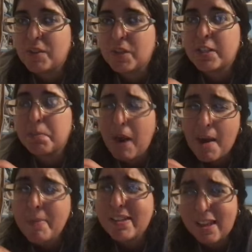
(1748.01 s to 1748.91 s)
So it's
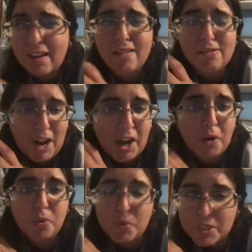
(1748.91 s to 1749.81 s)
probably like
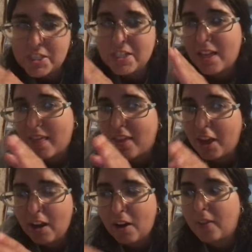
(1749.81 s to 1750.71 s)
around there,